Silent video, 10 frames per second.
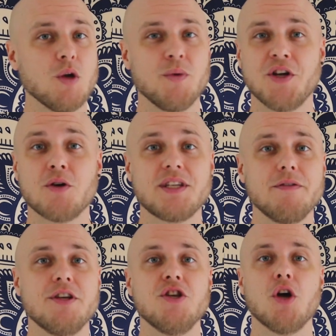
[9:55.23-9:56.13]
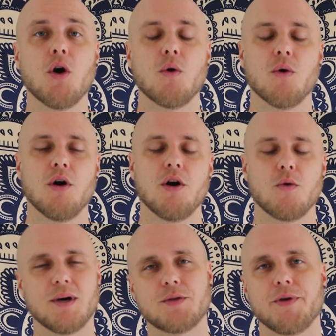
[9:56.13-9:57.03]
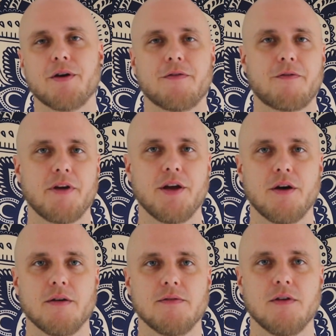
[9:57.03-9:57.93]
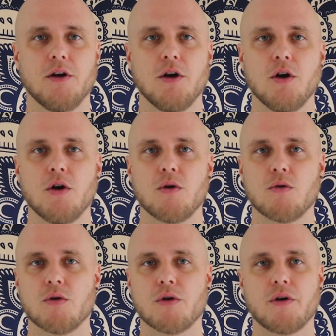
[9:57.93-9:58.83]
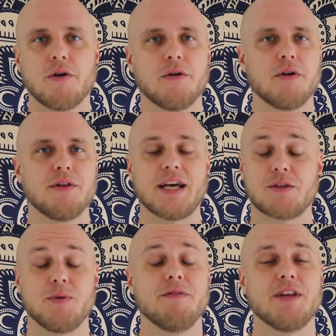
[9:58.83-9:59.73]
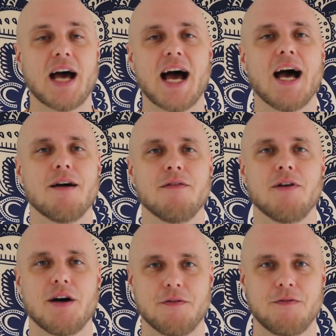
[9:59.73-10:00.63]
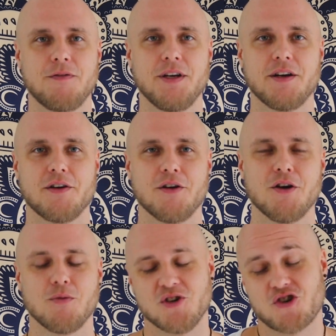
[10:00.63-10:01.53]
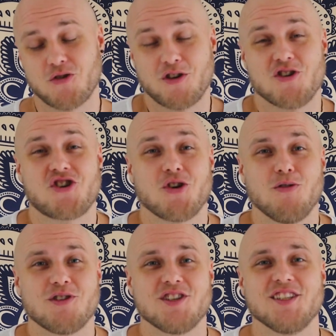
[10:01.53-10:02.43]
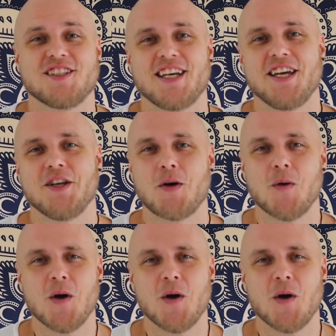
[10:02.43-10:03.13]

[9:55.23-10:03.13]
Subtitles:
we don't even know what we are afraid of. or that we even have a fear. We shrug our shoulders and say,